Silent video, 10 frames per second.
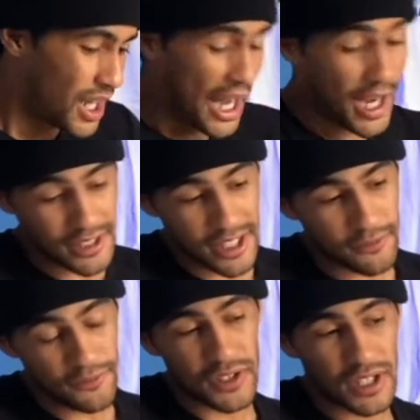I did
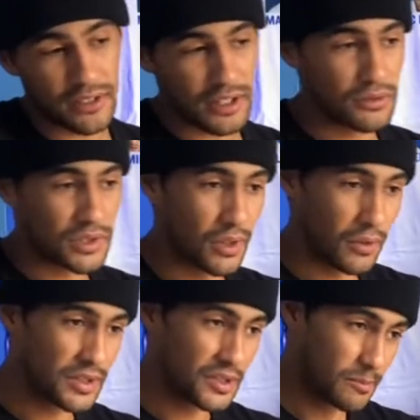feel like there was
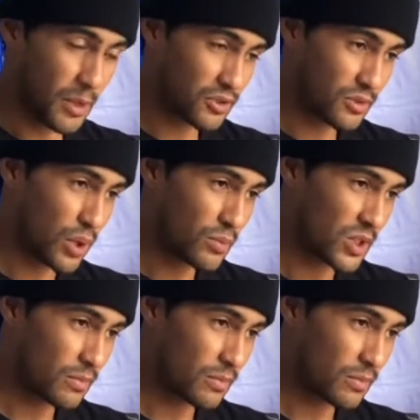always a special moment